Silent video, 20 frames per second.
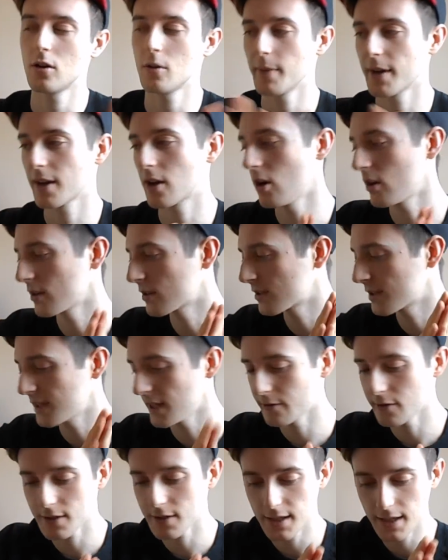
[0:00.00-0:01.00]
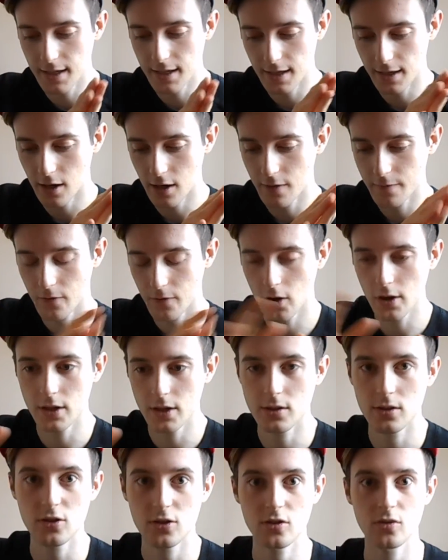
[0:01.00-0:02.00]
oh my god, seriously, like, her
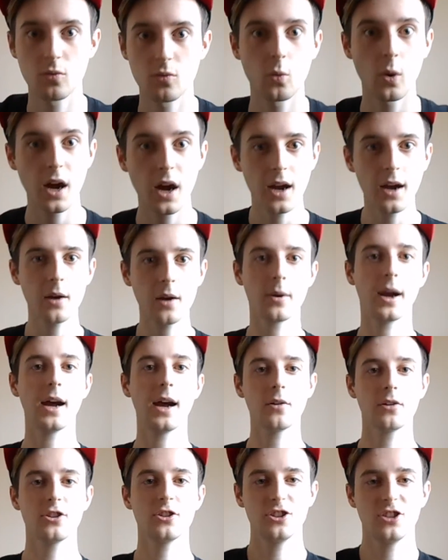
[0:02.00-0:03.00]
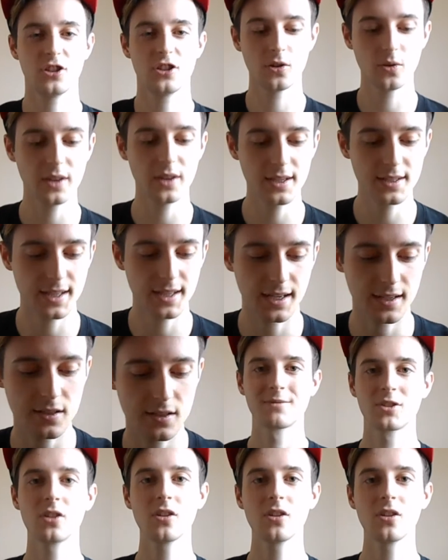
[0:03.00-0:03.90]
voice, just wow, how does she do these things?